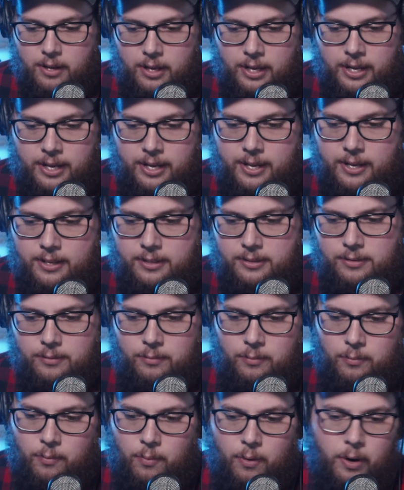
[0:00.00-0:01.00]
is
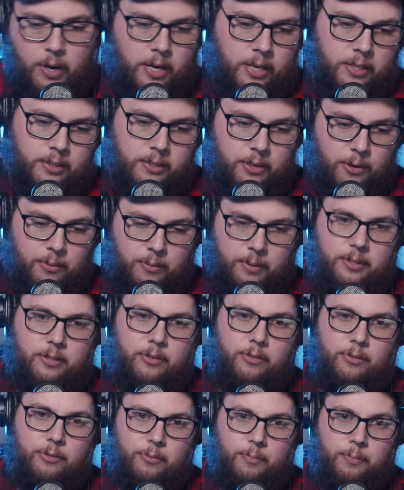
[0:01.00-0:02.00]
what is going
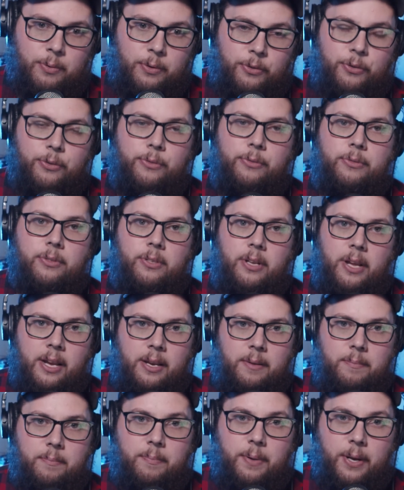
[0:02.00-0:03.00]
to produce
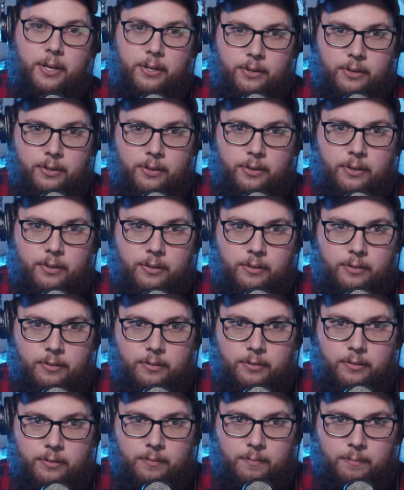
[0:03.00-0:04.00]
a better
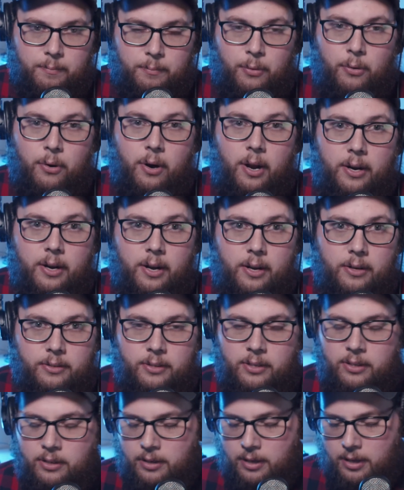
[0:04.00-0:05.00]

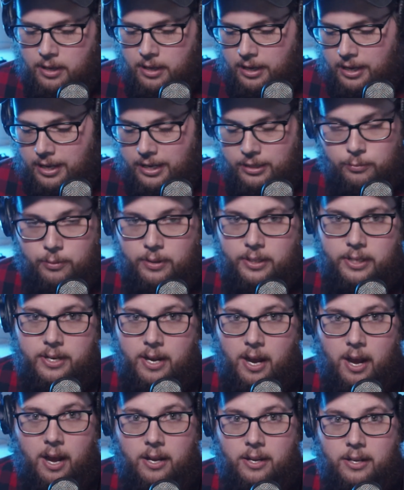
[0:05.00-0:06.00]
product. And it's really
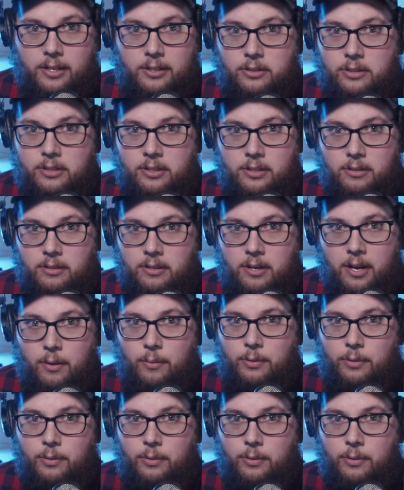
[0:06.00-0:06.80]
not. It's not